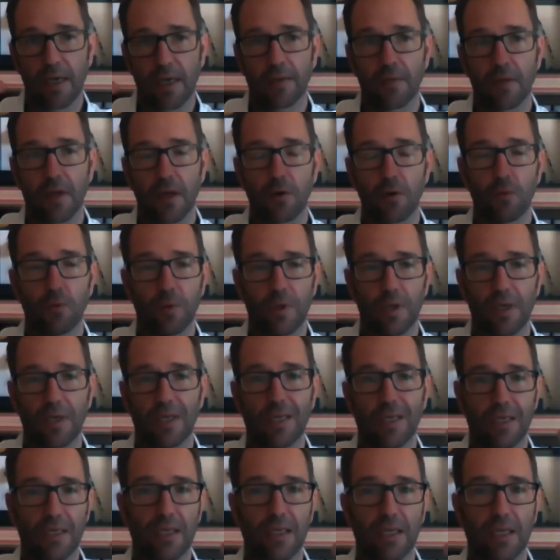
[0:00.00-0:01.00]
and they're
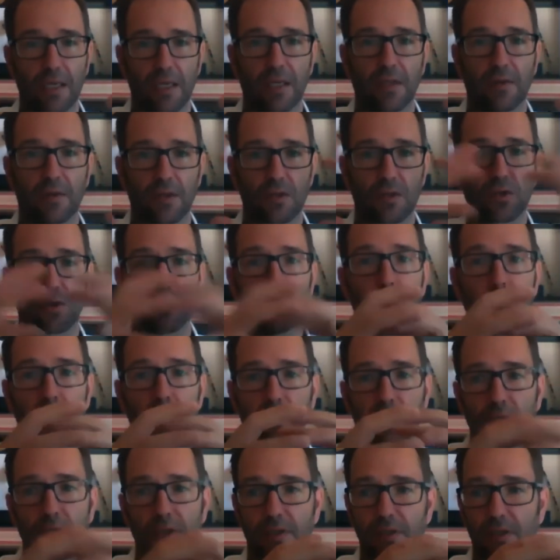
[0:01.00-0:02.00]
really needing this
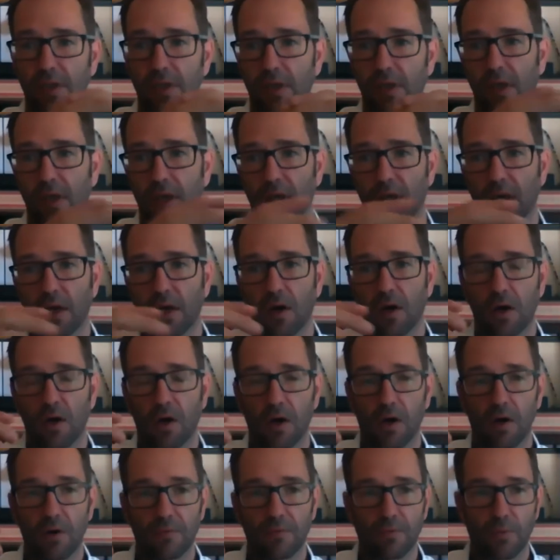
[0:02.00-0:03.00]
community
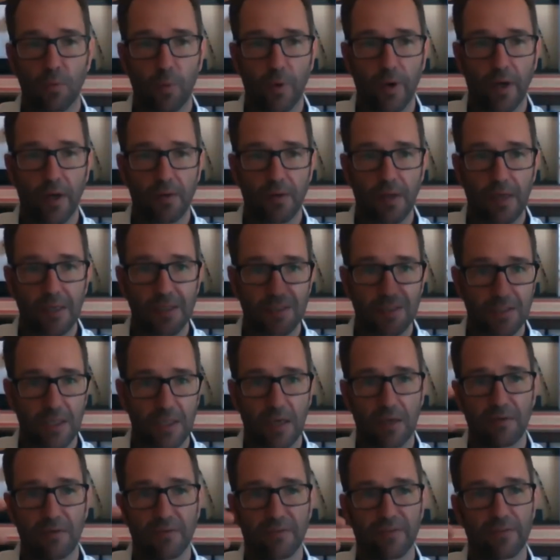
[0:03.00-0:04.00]
of where they're
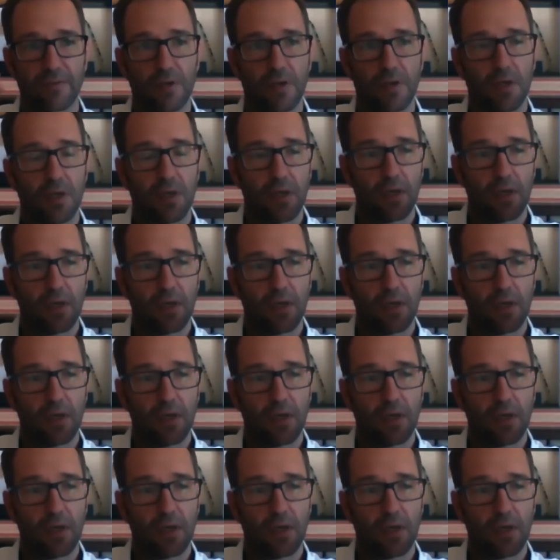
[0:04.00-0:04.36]
safe